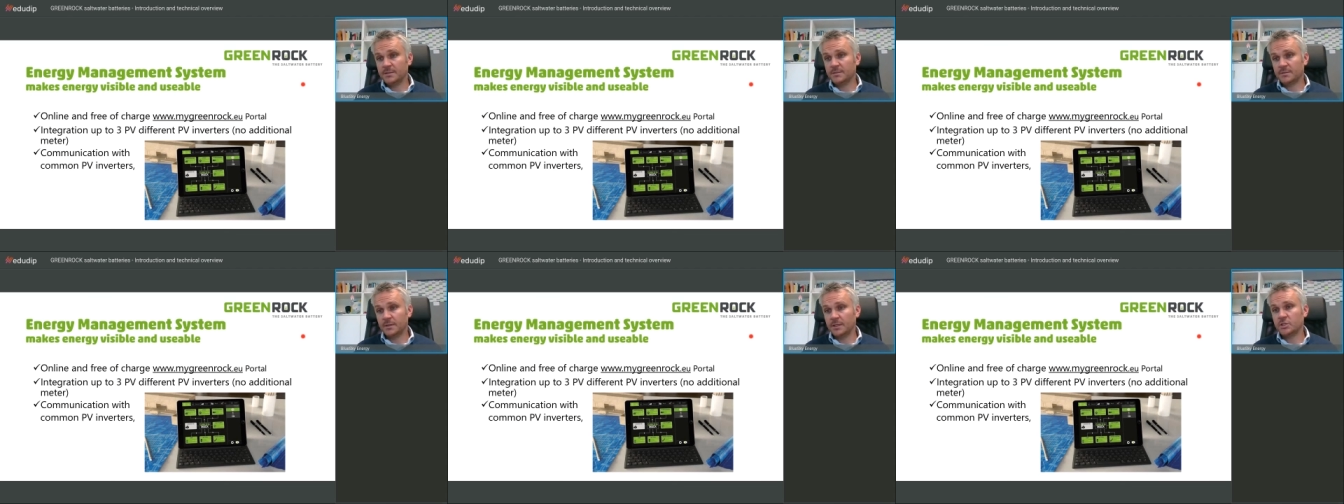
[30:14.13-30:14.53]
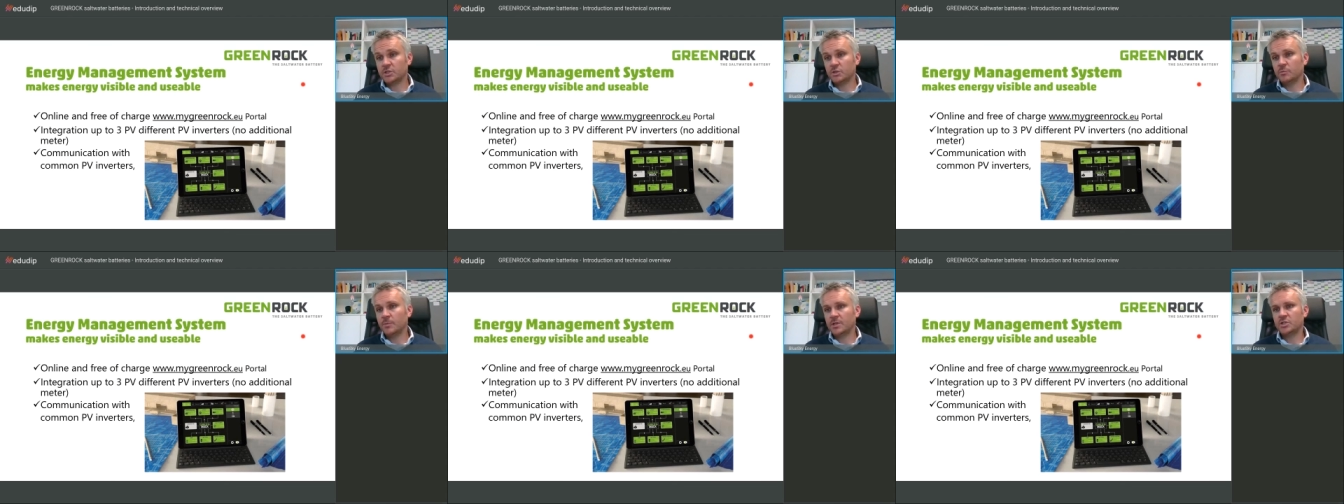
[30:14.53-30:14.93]
if
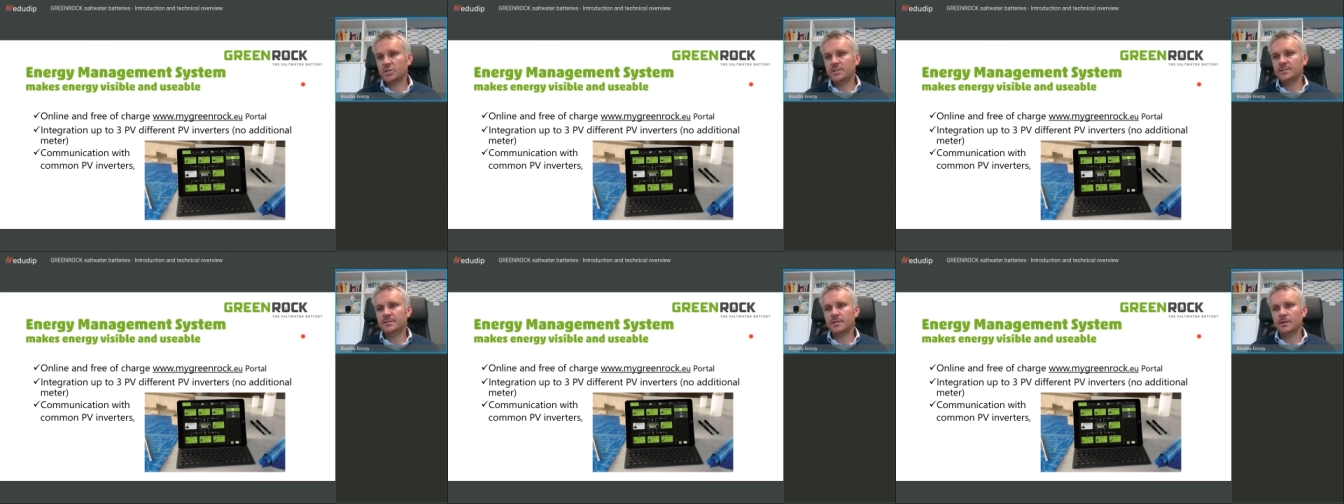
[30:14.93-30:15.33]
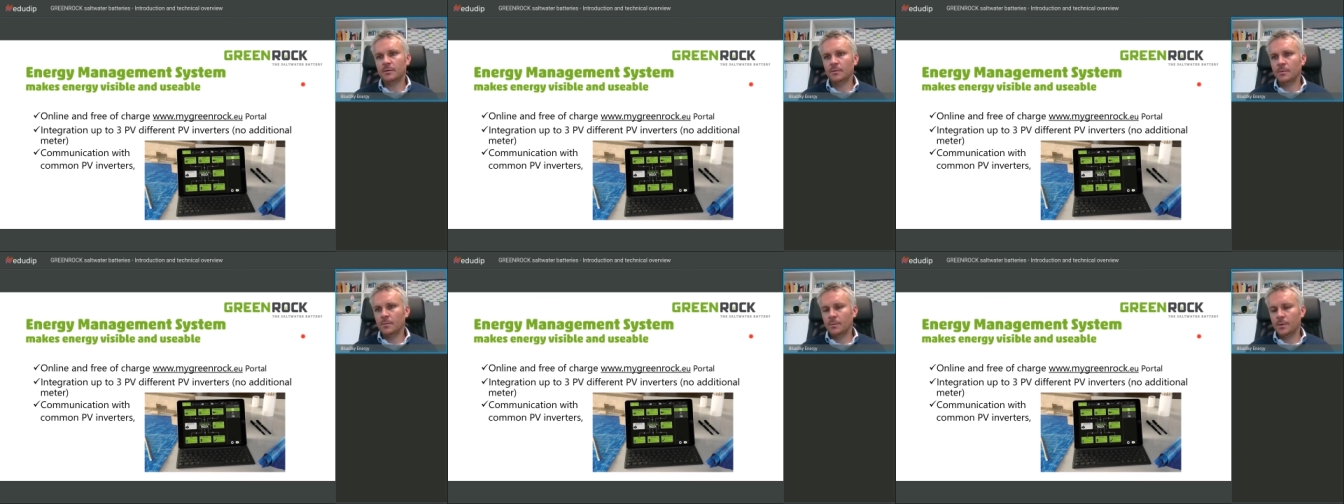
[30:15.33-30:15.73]
compared to
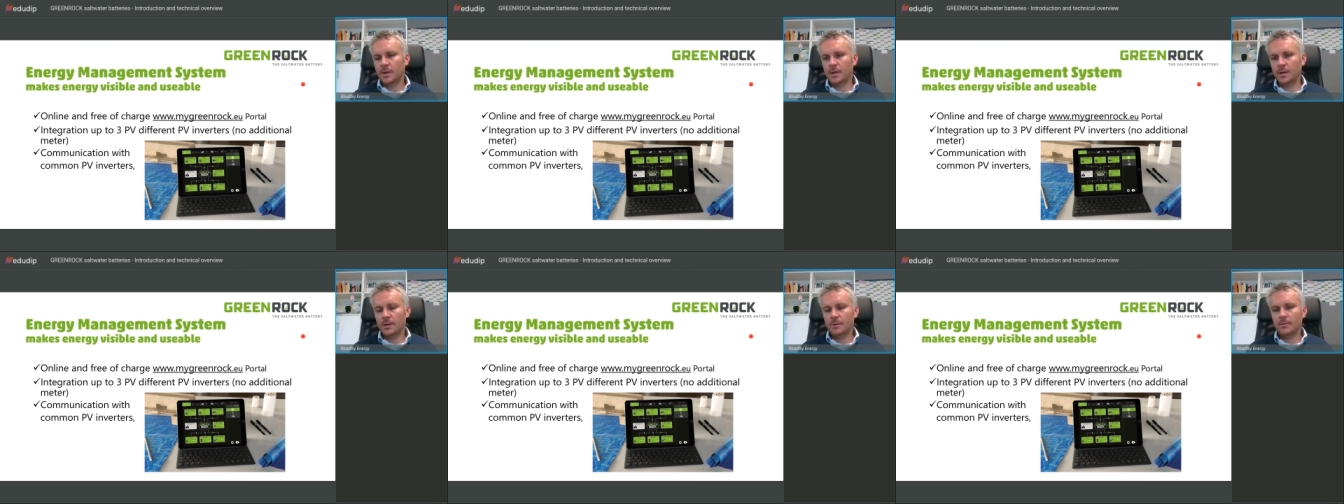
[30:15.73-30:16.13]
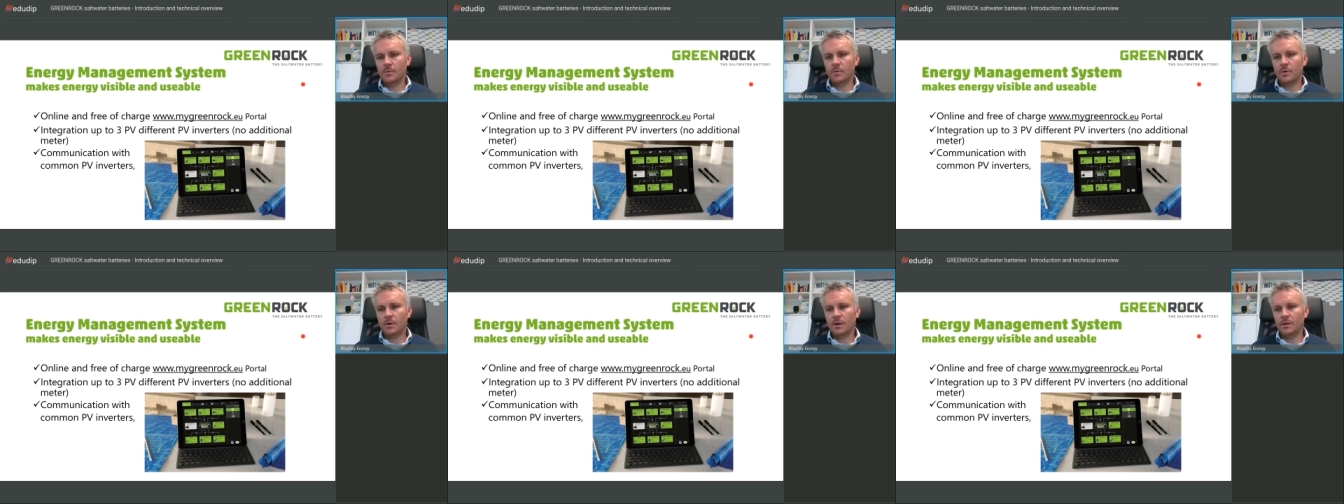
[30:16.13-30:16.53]
having the
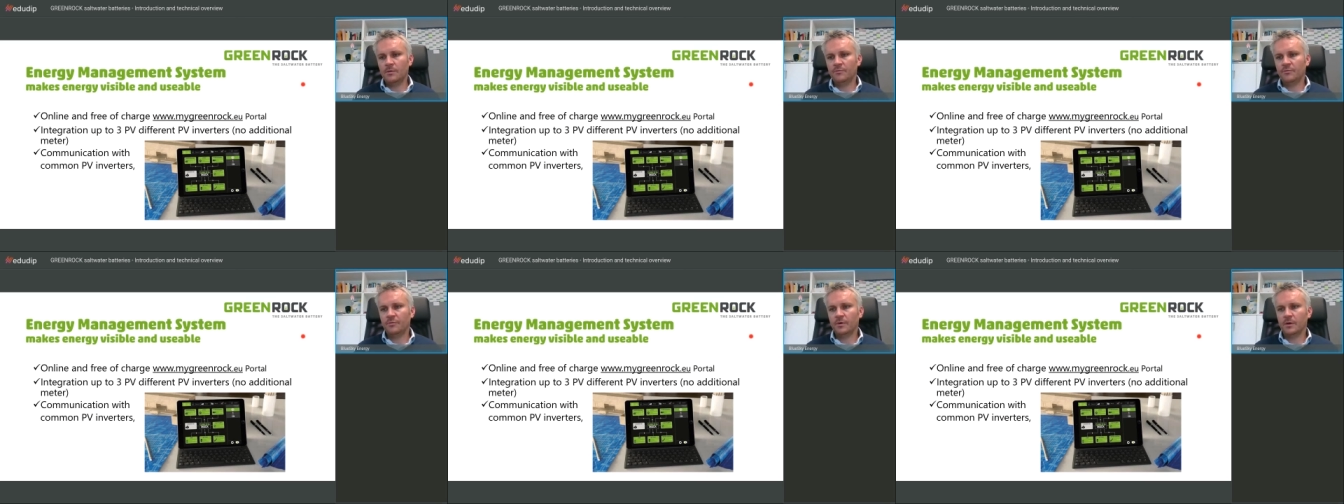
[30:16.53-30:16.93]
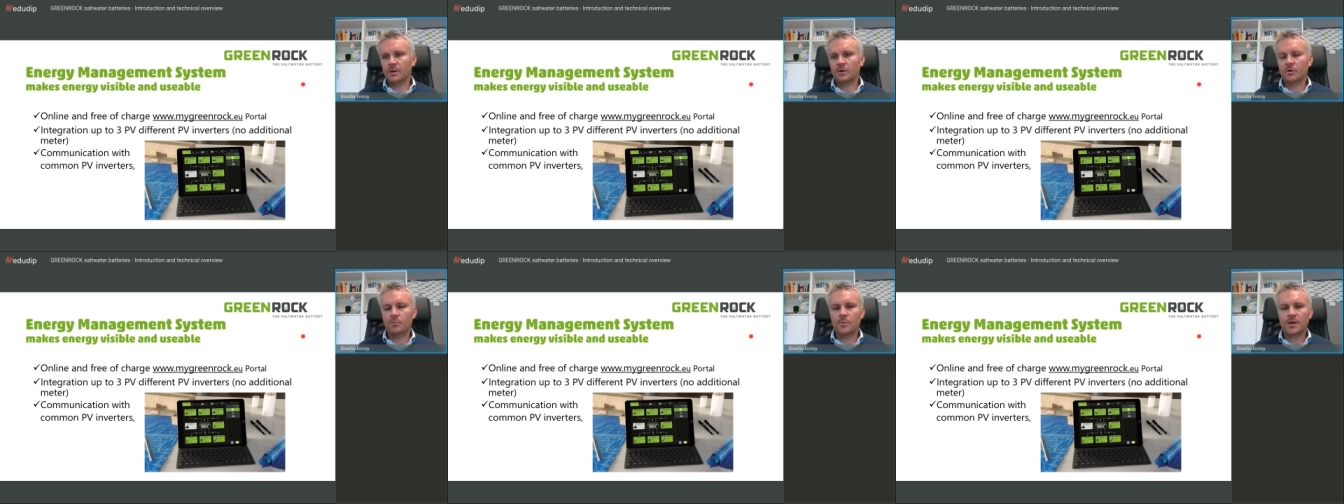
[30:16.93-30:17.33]
use to
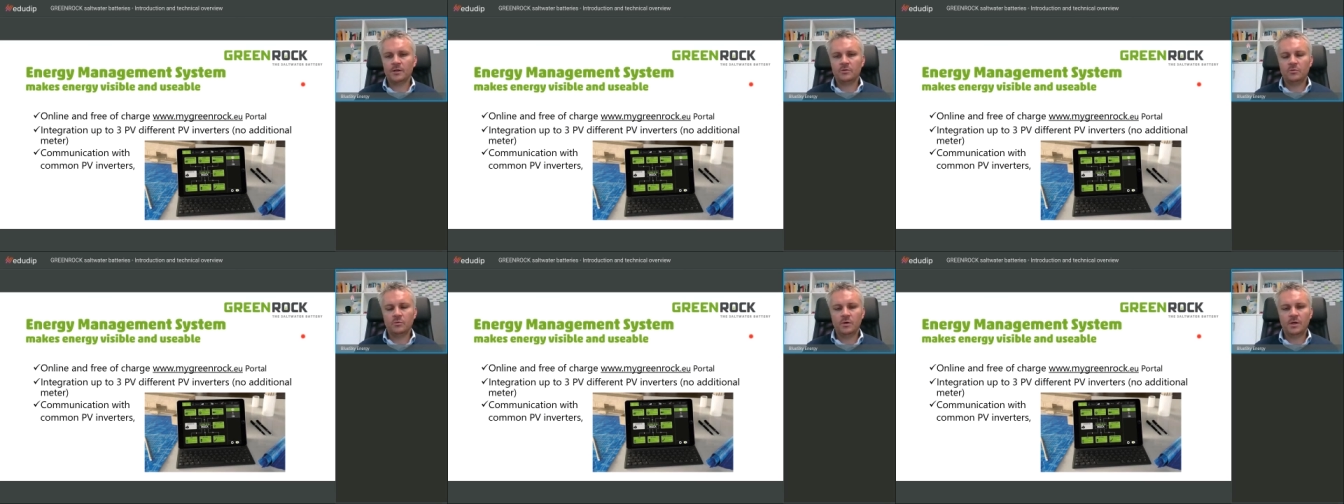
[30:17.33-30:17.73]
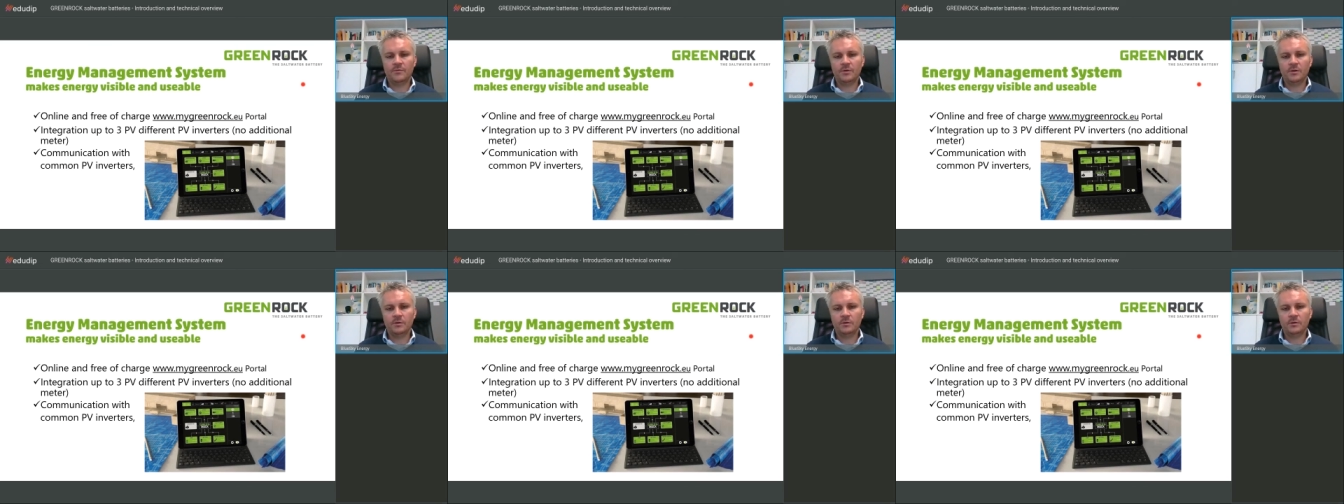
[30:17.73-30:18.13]

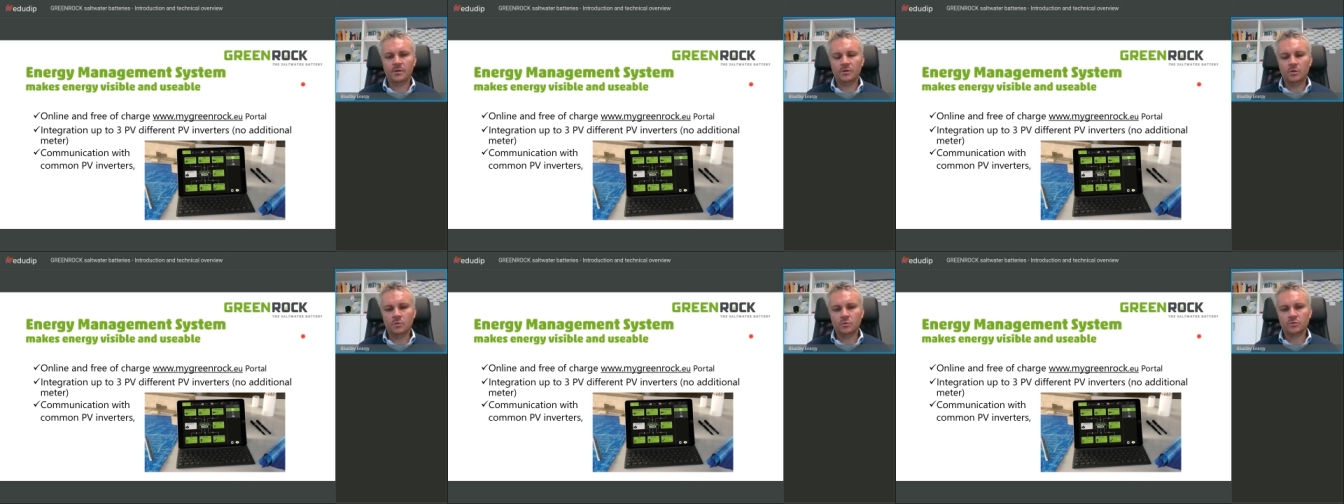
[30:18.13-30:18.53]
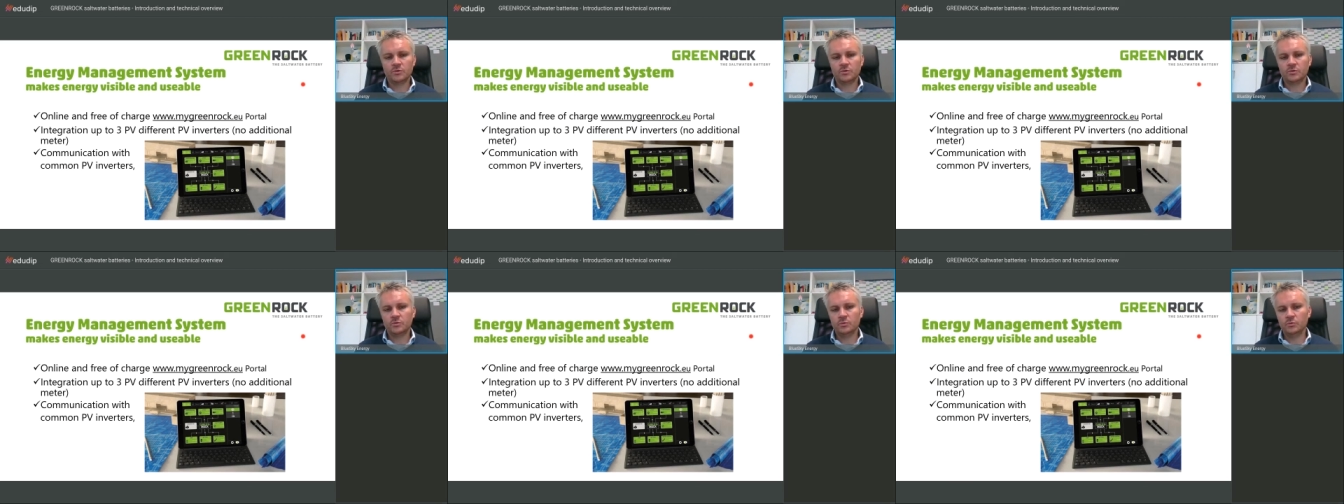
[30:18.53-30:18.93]
include
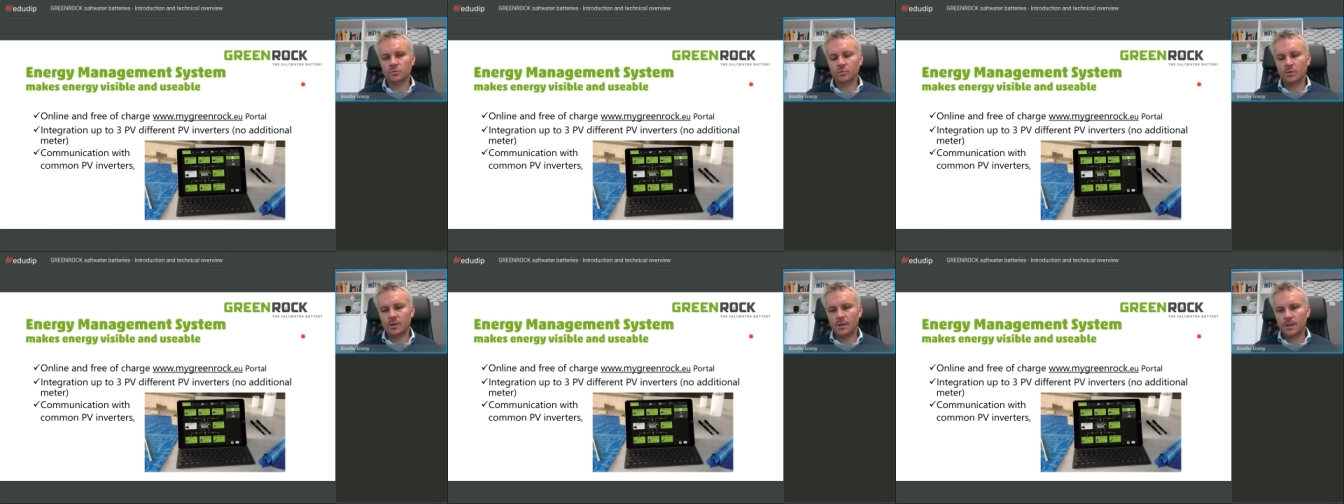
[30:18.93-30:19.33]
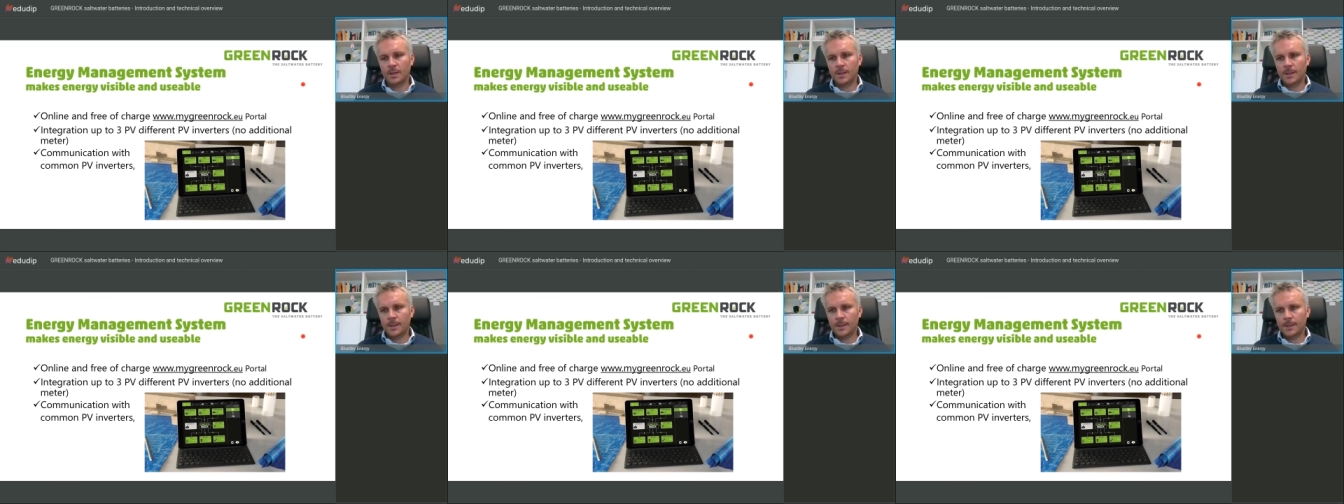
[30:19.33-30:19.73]
meters all the time.